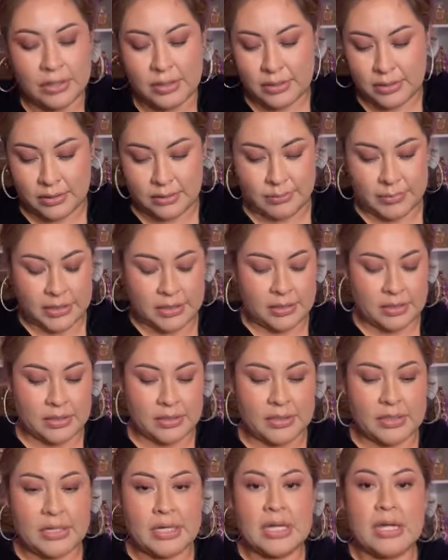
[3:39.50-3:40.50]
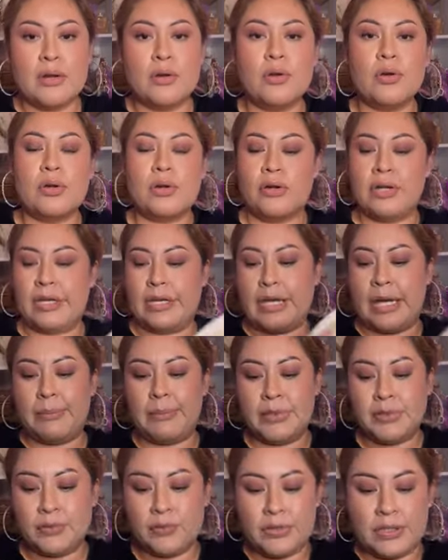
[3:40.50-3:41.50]
oh my god. Look, okay,
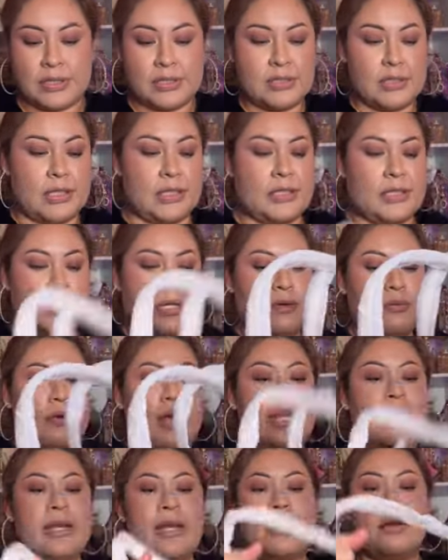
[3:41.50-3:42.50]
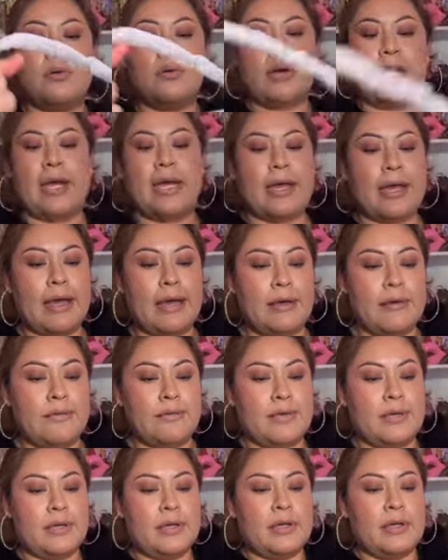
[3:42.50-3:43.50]
I'm gonna do this. Look, right now I have
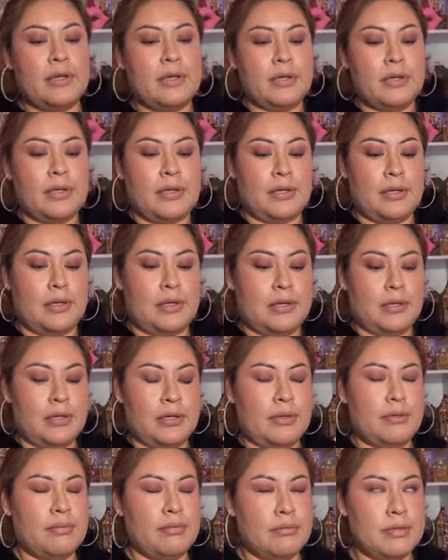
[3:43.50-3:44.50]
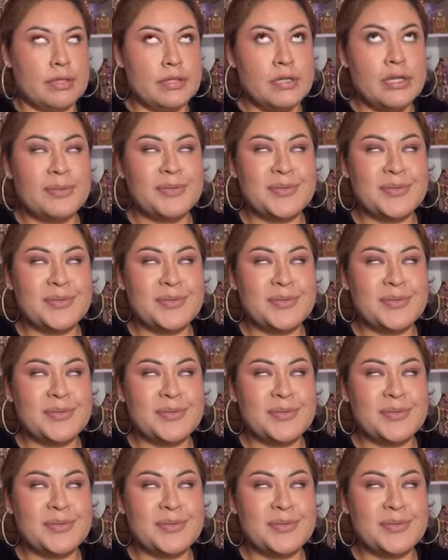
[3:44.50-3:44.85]
oh,